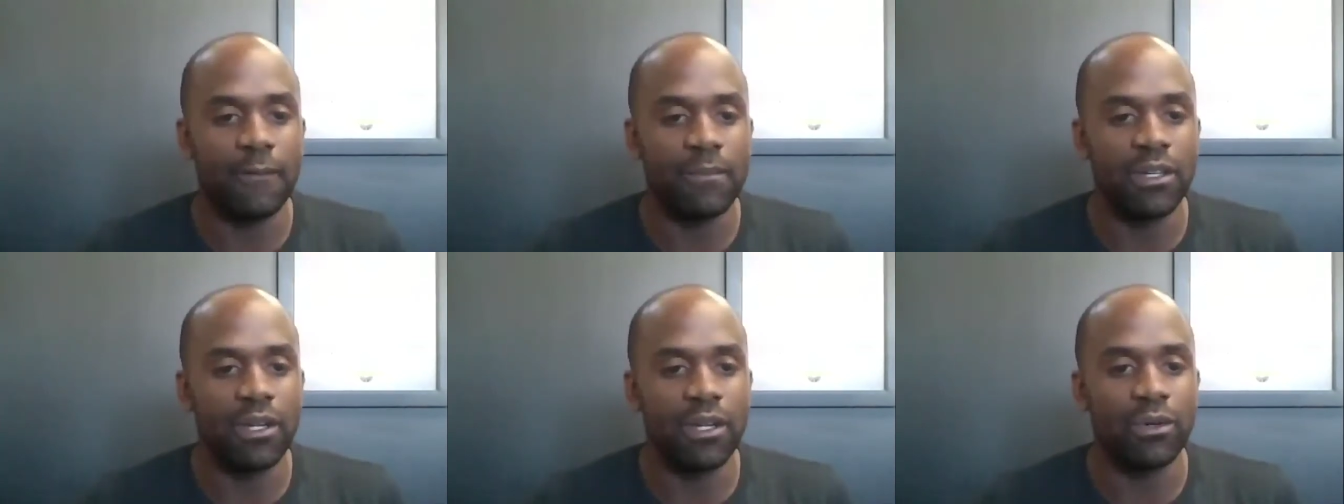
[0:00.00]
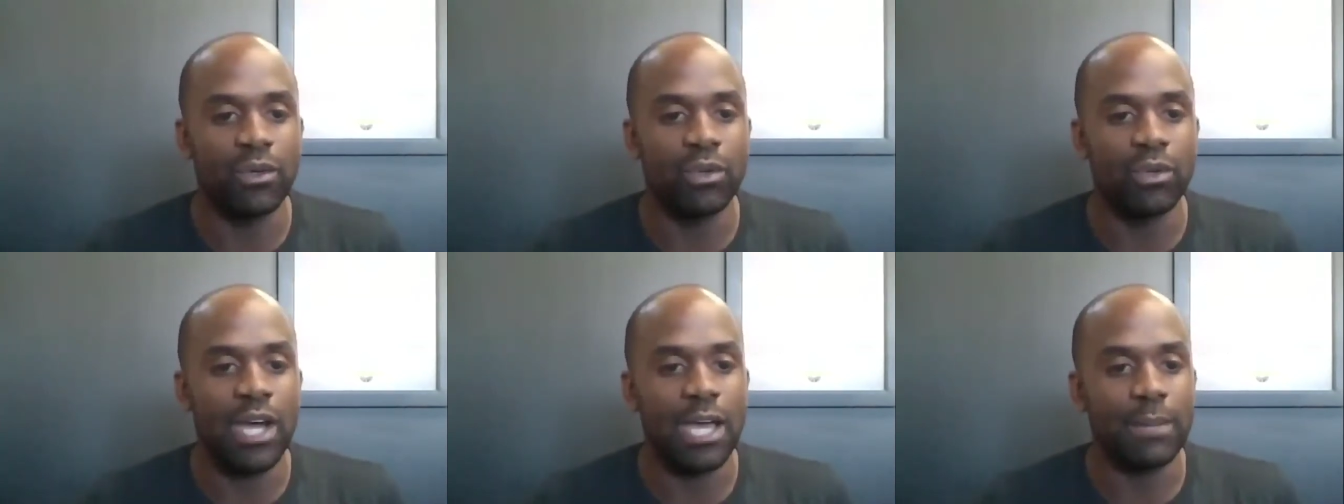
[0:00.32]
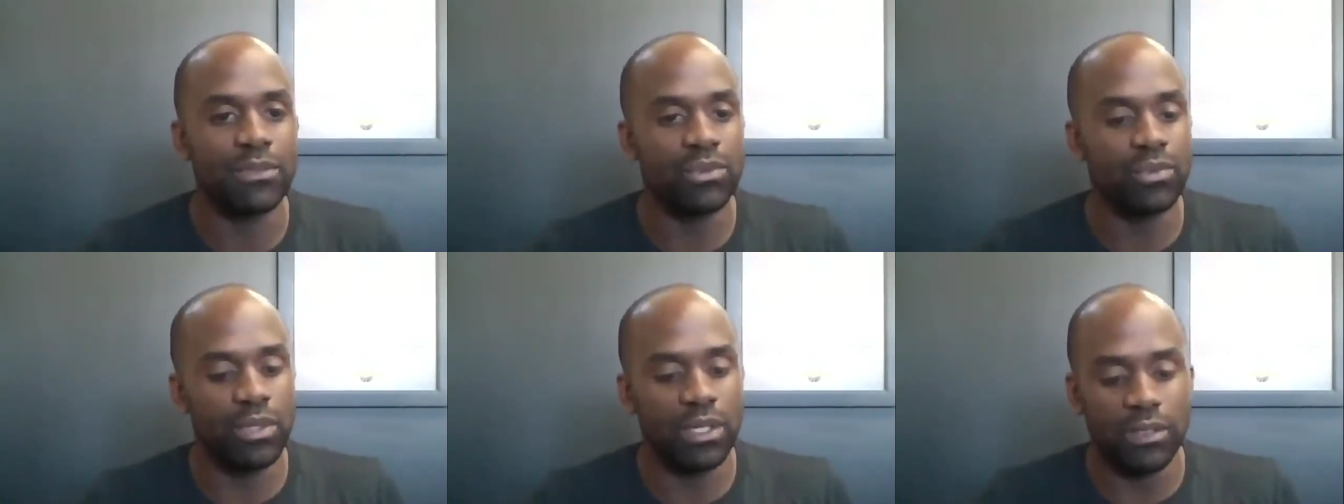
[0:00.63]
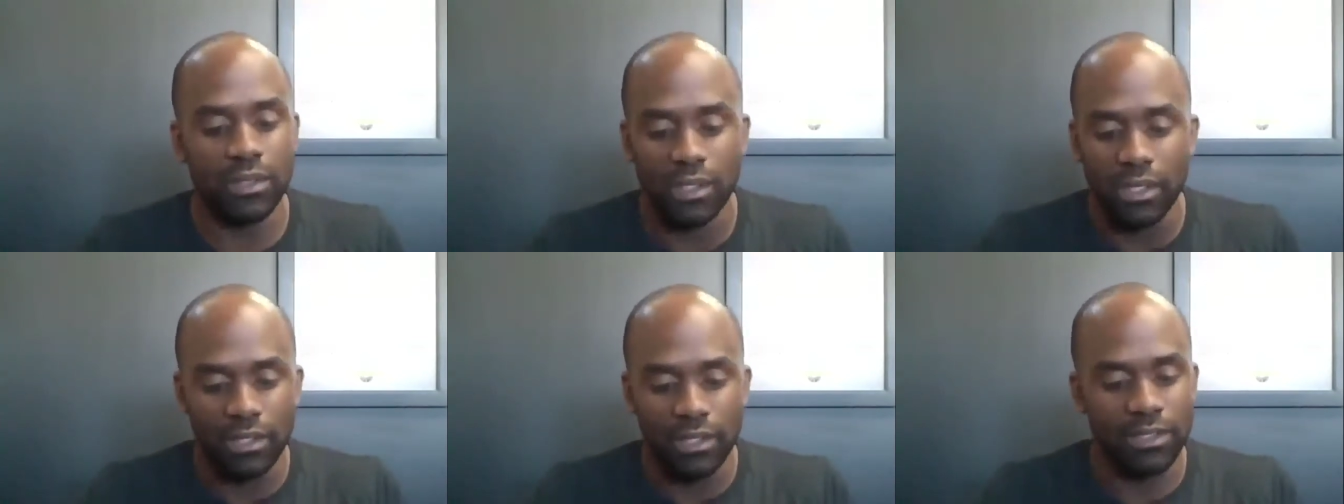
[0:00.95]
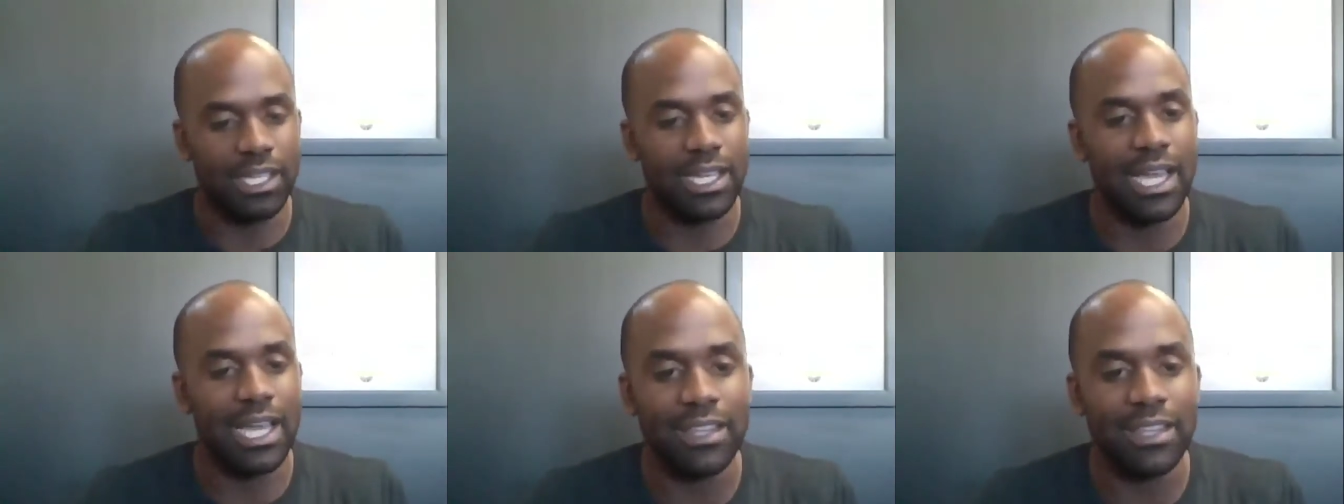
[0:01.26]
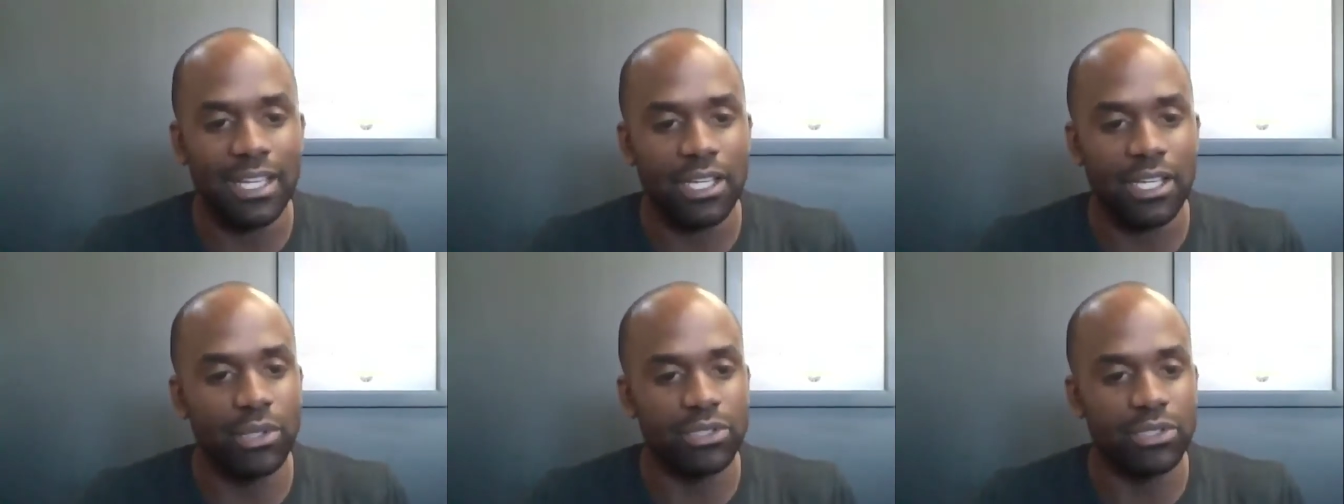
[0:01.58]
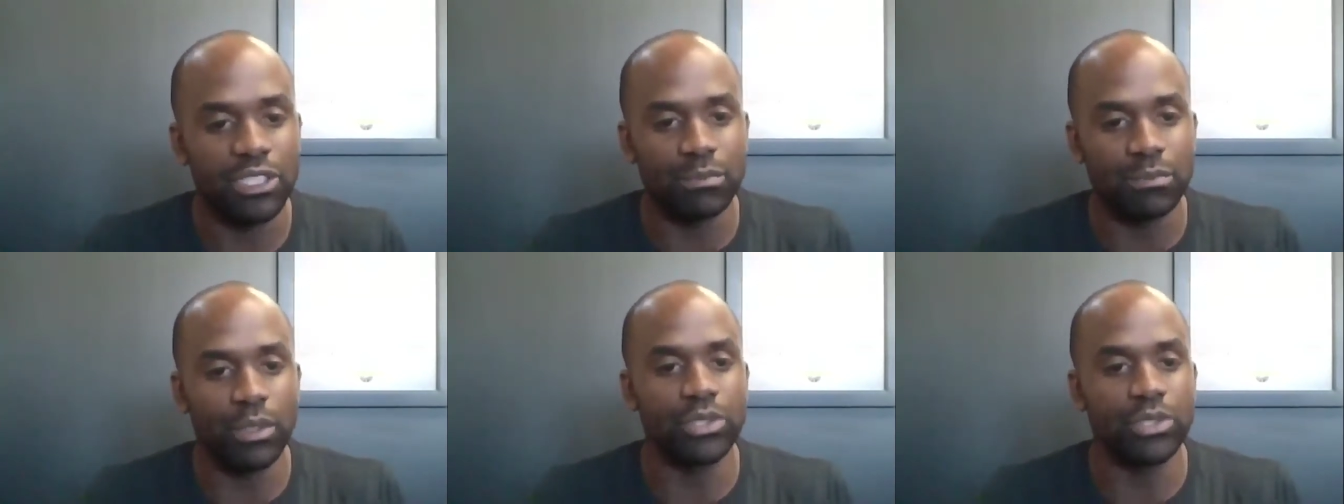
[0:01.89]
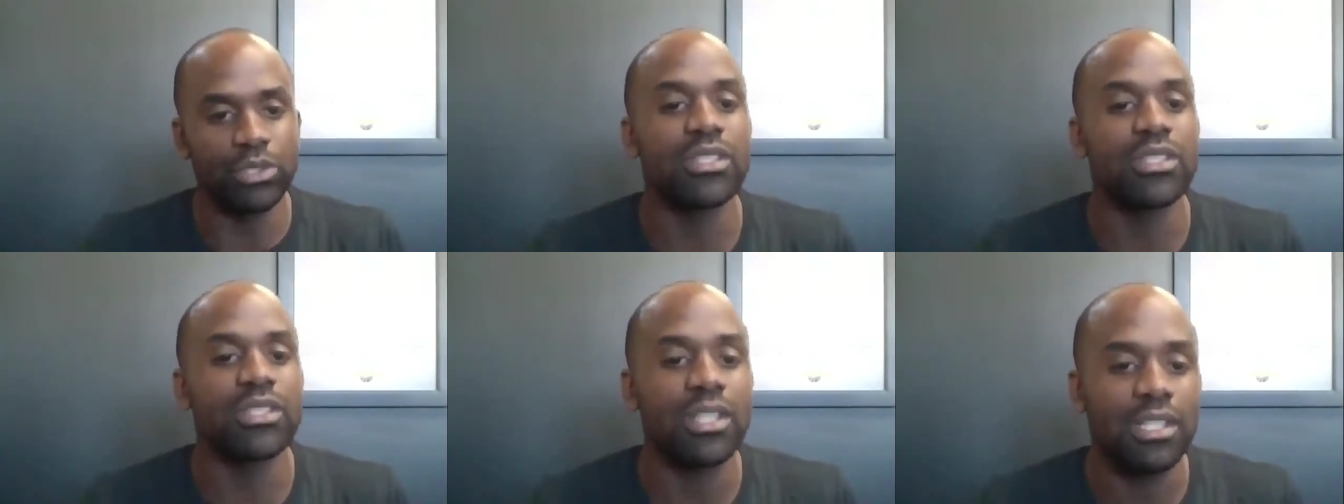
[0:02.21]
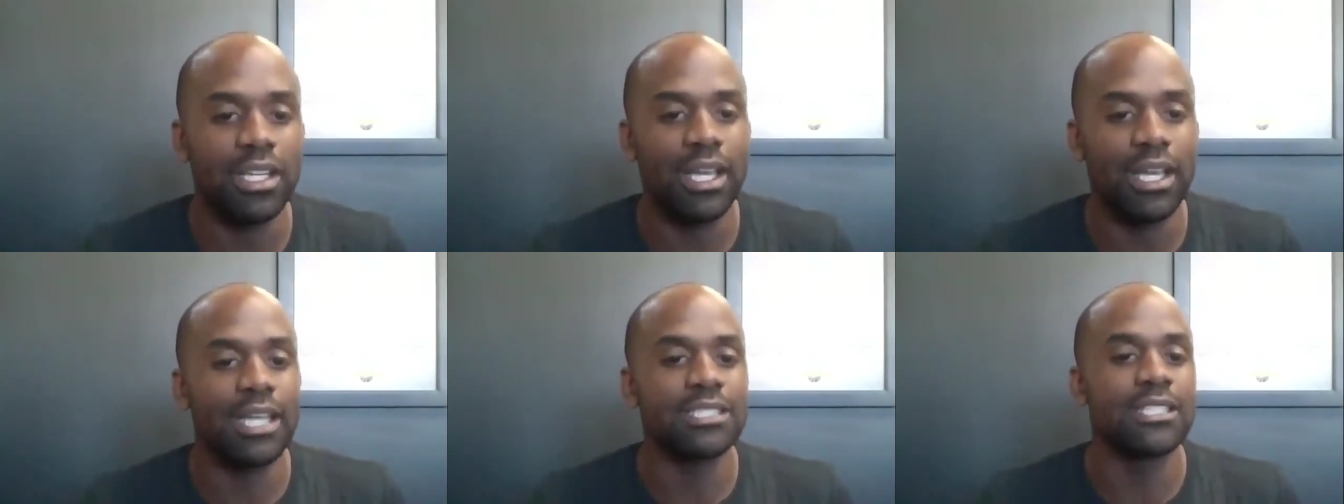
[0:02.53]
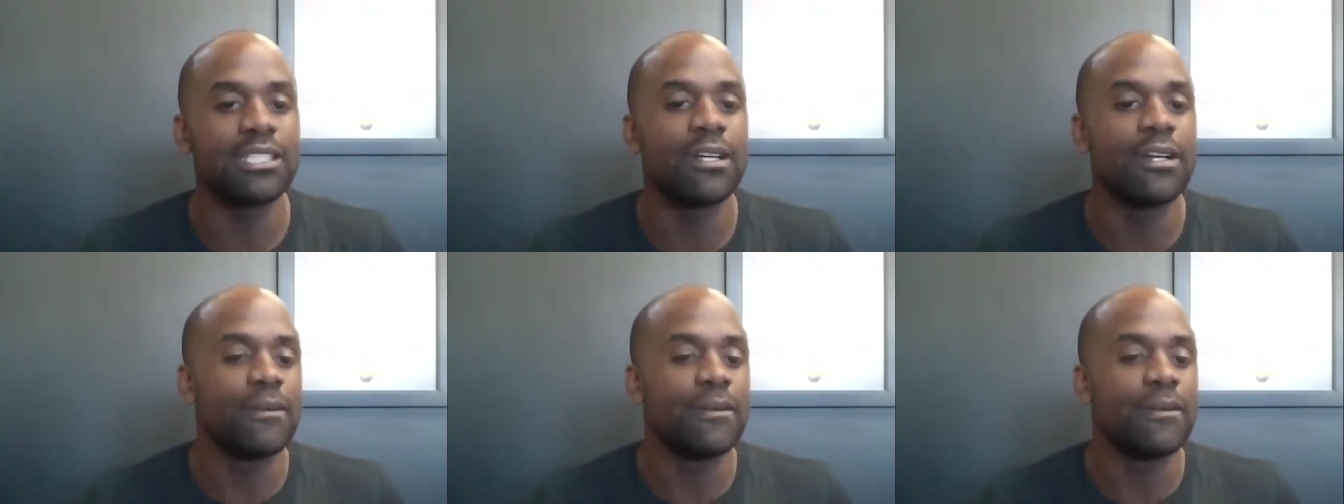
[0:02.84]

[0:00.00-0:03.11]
You know, what happens when the guy that coaches most of the class,